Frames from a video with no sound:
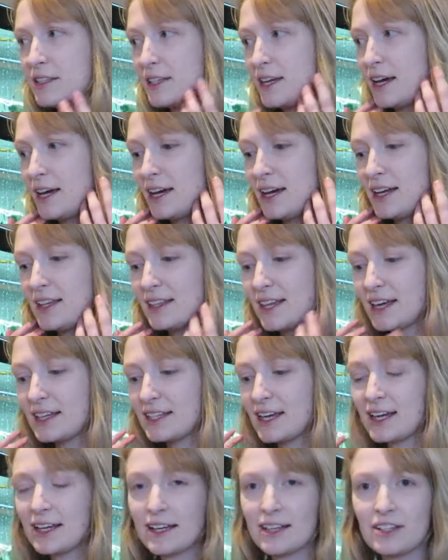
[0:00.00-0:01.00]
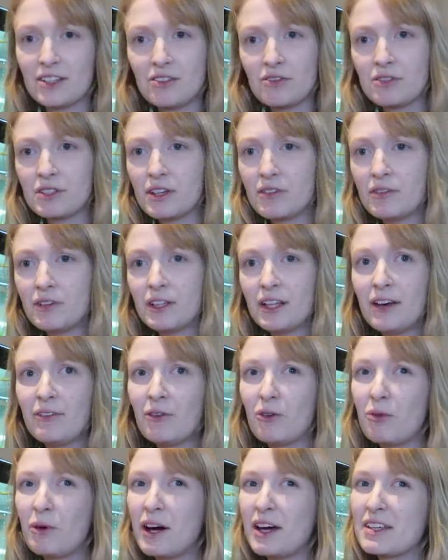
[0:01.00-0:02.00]
to they take it to a different
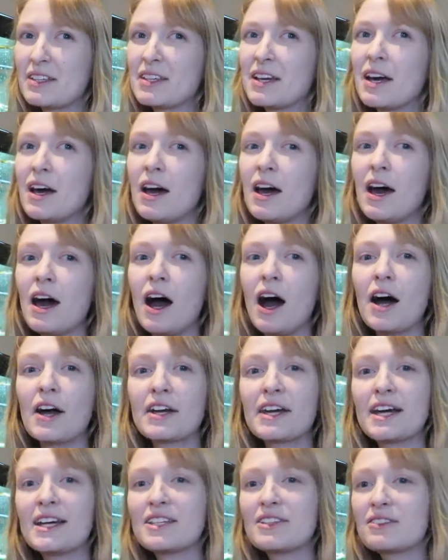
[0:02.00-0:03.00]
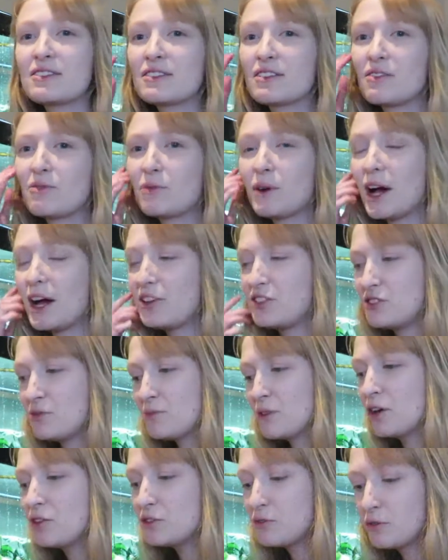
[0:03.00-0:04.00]
level, whereas I guess where
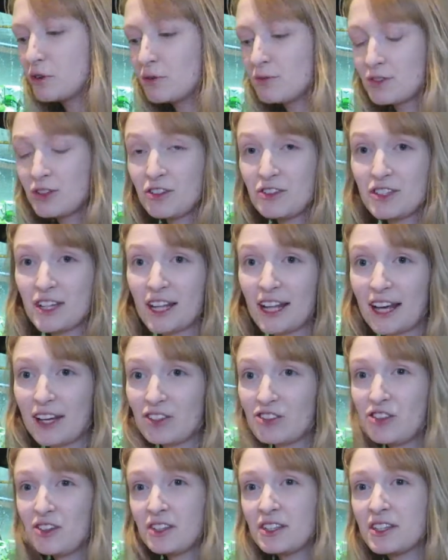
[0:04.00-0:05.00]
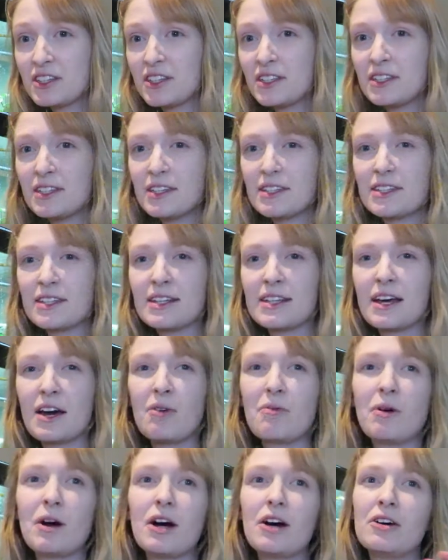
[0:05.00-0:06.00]
gymnotiforms use electricity to see
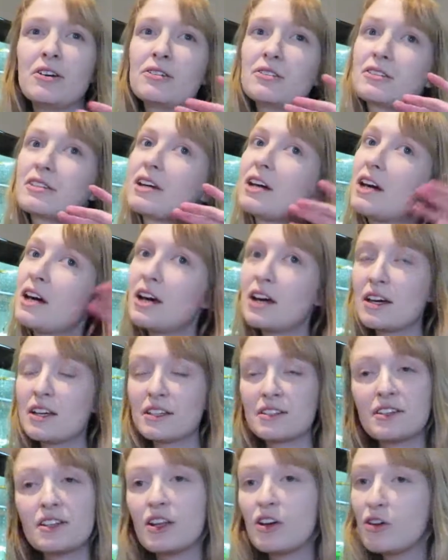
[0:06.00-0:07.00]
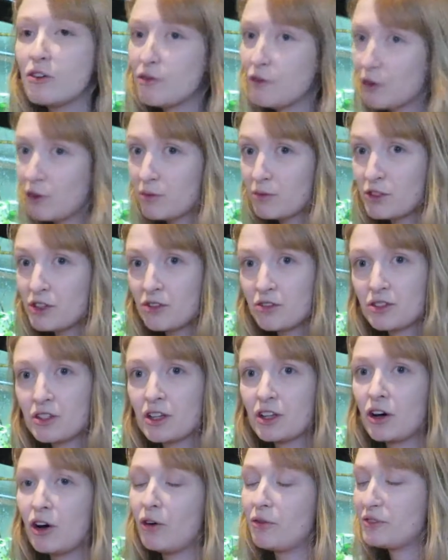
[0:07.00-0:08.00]
their world, siluriforms use a
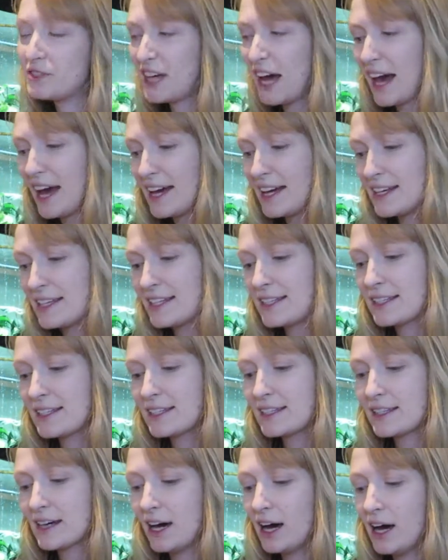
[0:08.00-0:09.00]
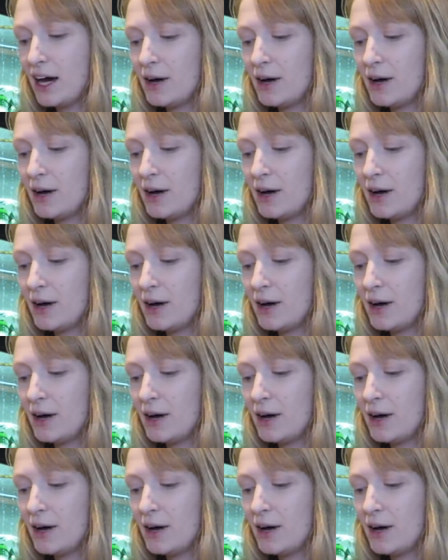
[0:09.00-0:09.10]
lot of taste